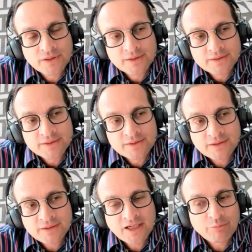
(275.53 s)
say,
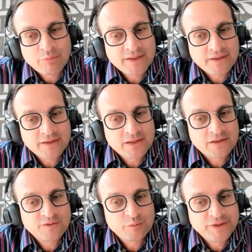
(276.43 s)
application
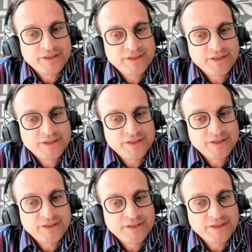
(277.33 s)
would be sentiment
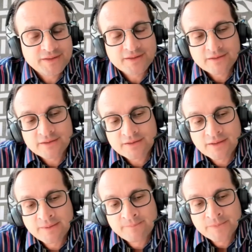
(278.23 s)
analysis.
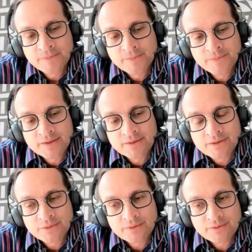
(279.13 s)
So
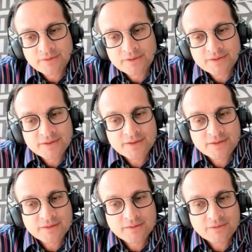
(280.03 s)
this
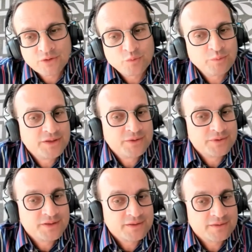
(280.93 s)
could be
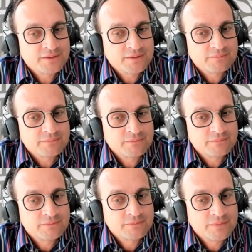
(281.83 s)
used
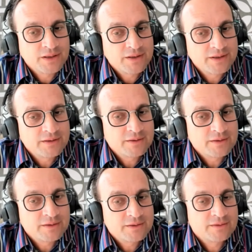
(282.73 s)
either
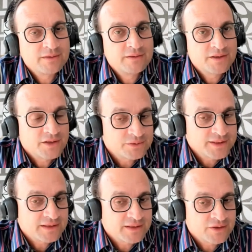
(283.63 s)
in the security
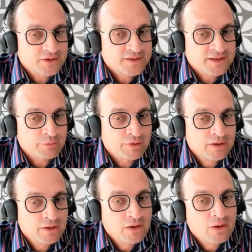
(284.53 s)
selection step
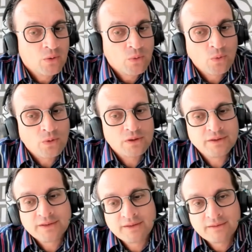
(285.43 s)
or
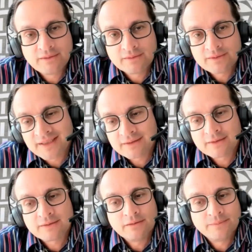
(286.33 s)
in the
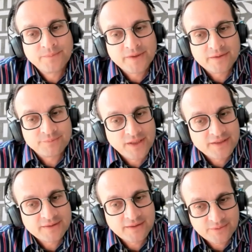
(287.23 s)
tactical
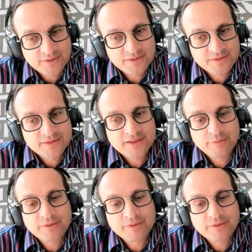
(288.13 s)
asset allocation step.